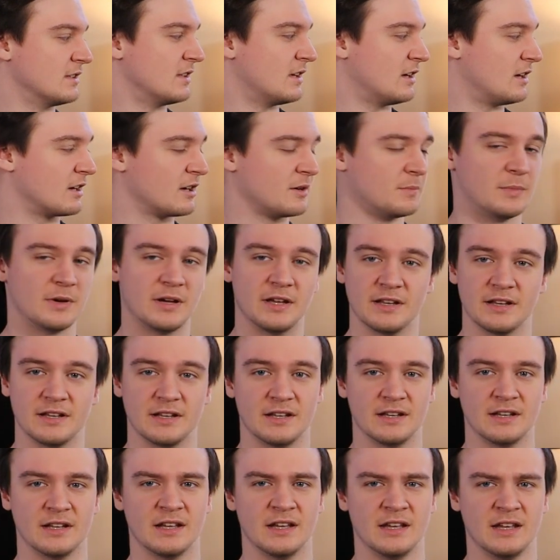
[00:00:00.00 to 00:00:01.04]
lock
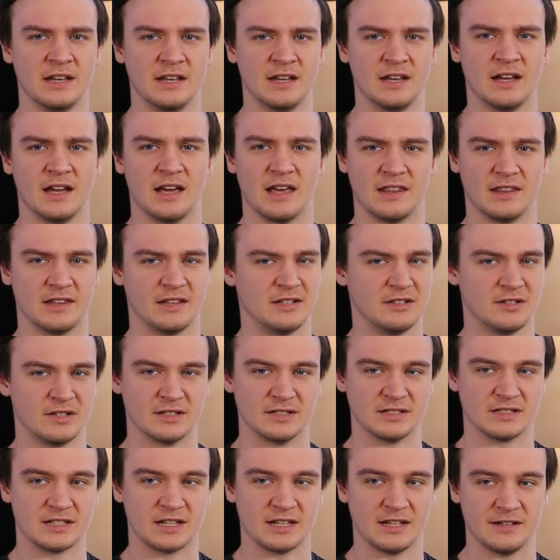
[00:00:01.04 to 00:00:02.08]
button, and then you
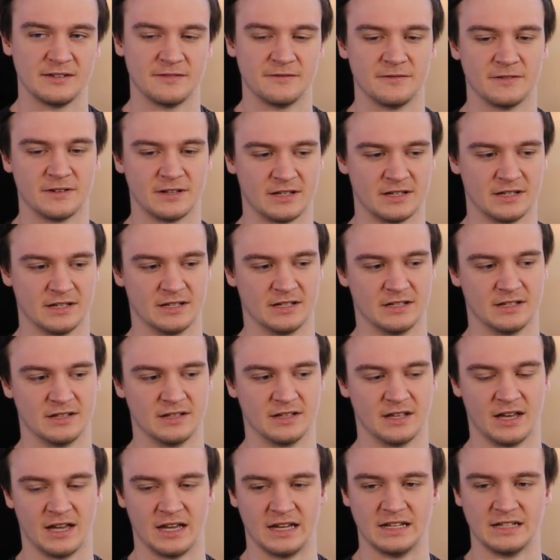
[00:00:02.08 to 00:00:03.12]
can save
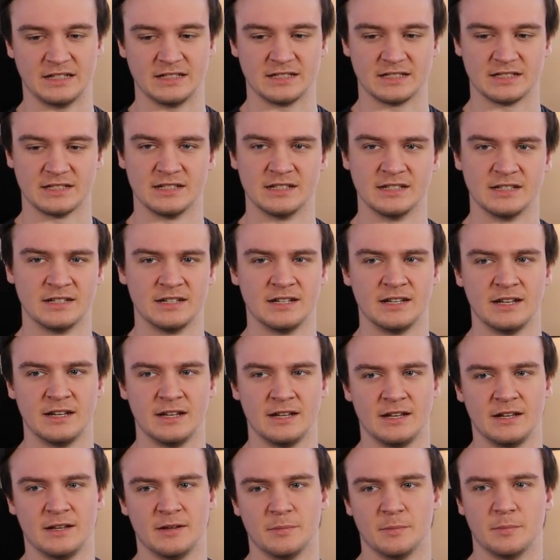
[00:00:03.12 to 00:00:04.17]
the heights.
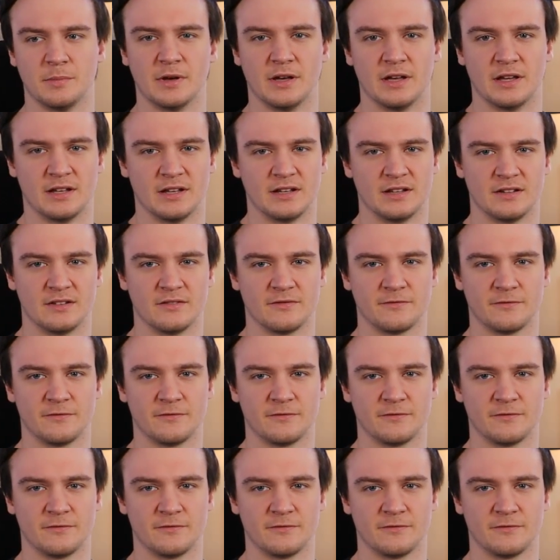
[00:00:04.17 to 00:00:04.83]
But